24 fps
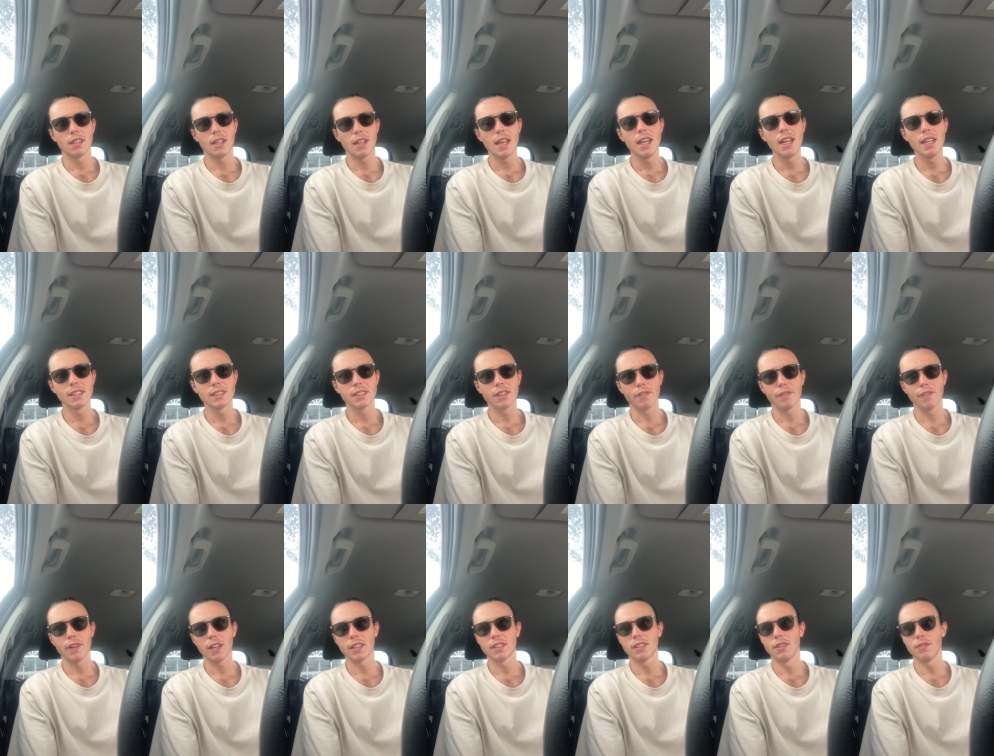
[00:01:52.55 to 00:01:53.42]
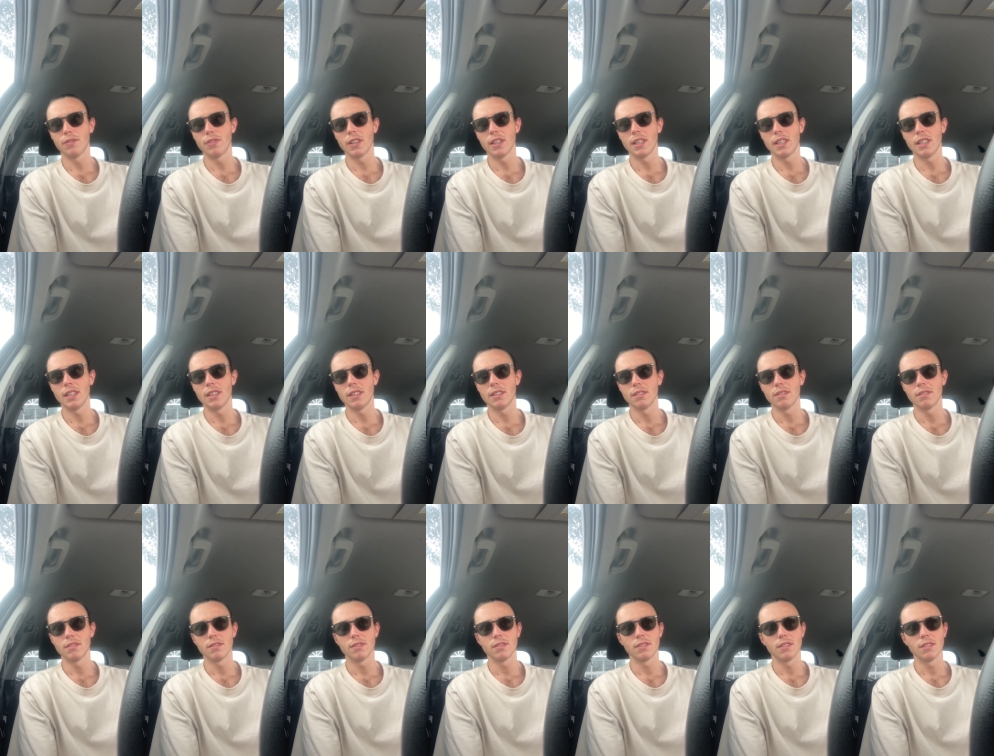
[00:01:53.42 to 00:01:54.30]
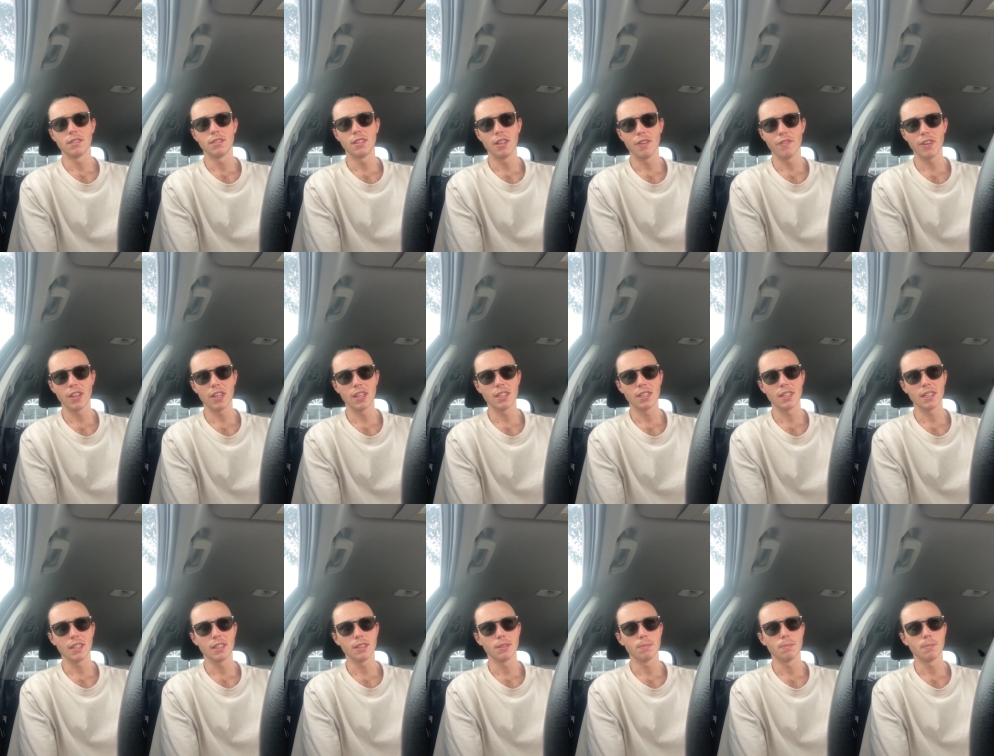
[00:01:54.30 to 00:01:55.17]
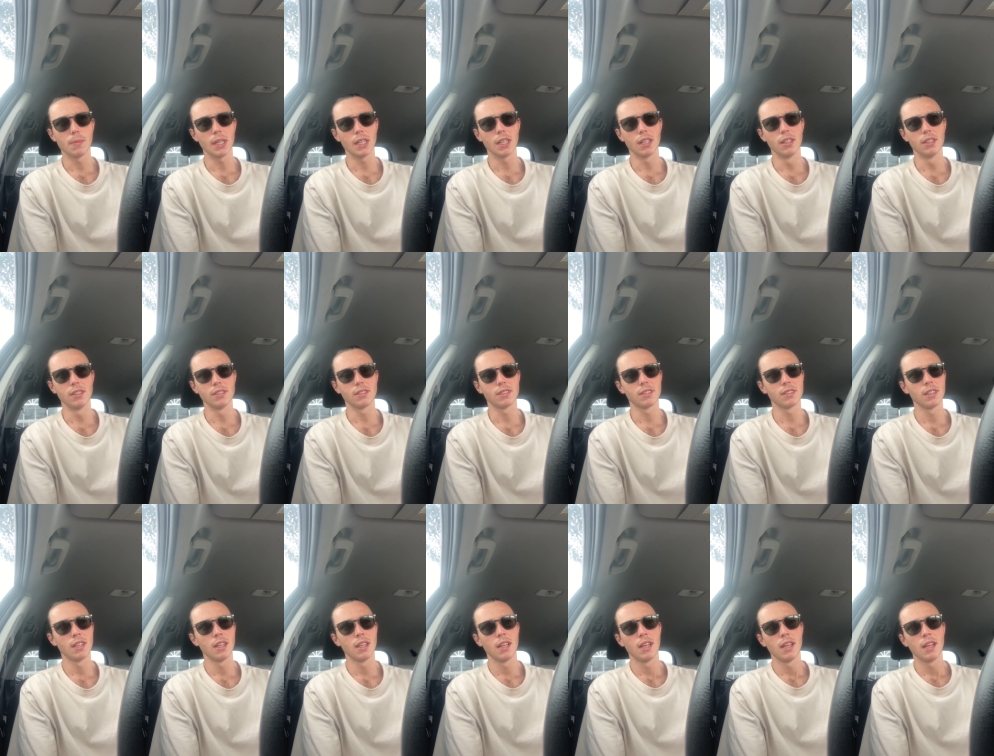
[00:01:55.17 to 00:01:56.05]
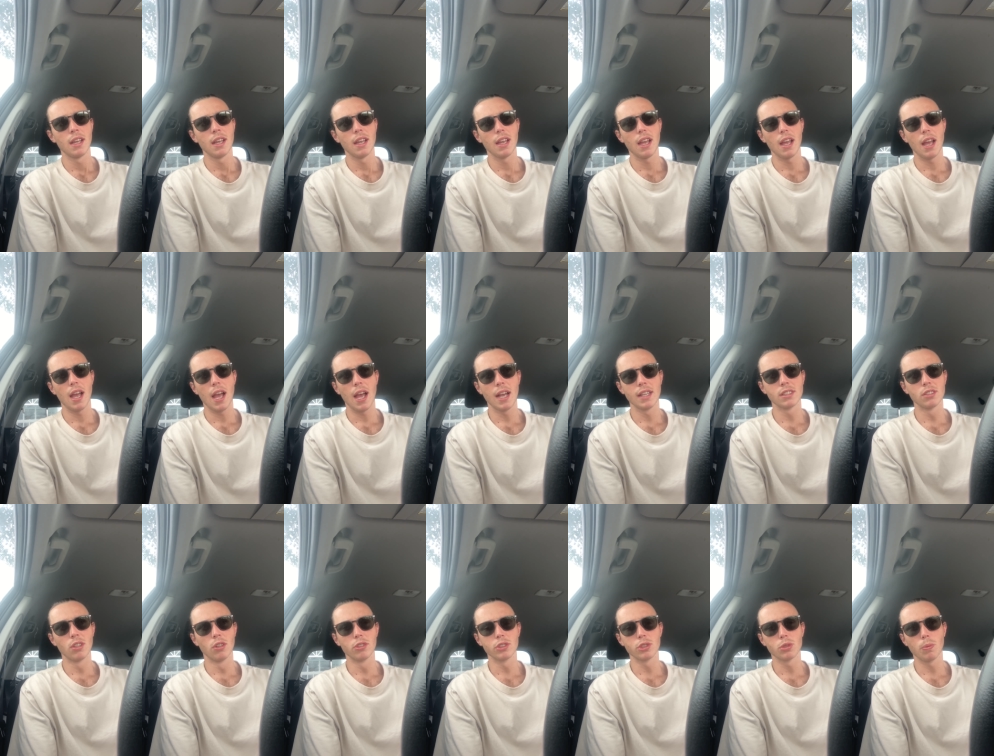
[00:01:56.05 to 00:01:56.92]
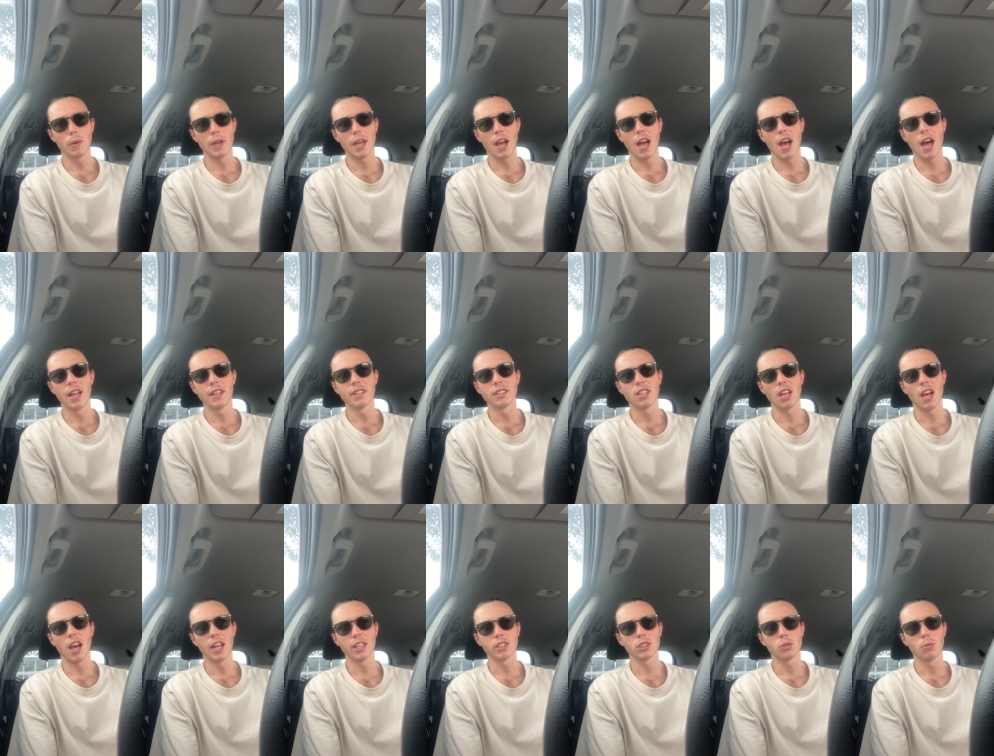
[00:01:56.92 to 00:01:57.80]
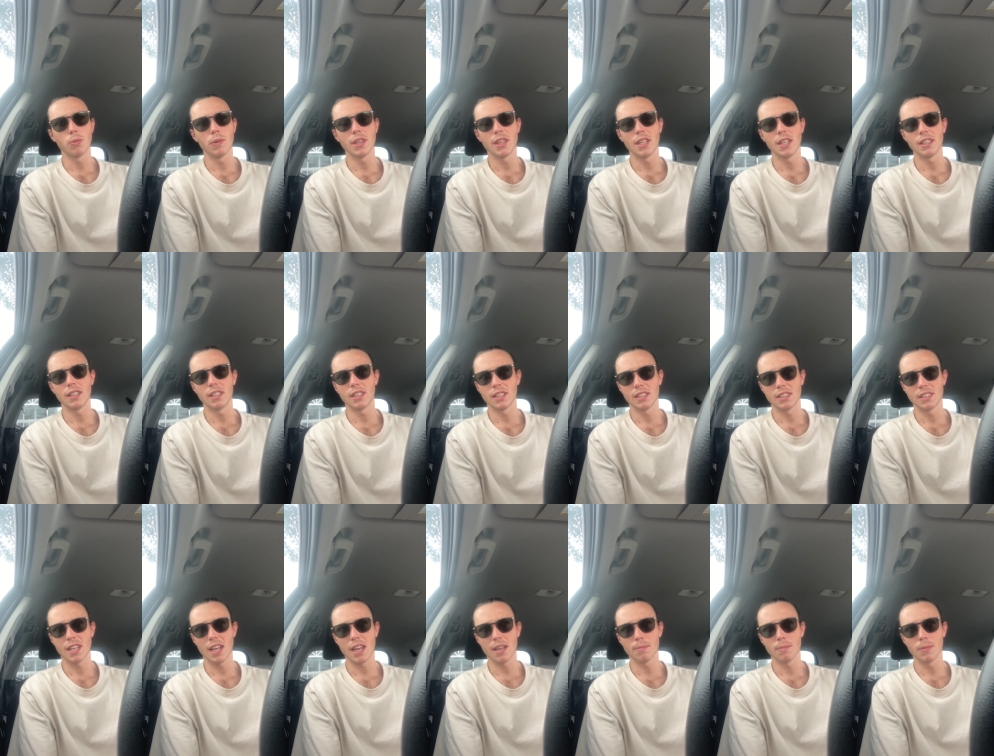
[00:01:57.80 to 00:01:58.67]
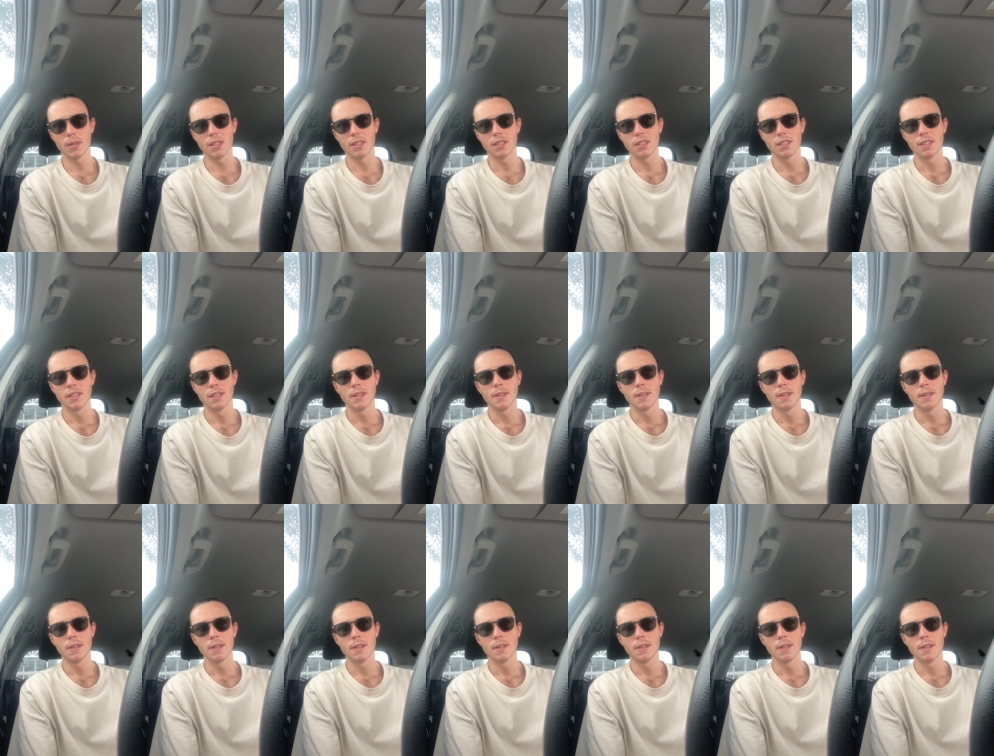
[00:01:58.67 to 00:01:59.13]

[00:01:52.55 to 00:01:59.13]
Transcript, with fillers: is effectively divinity because as long as we are untouched within contentment,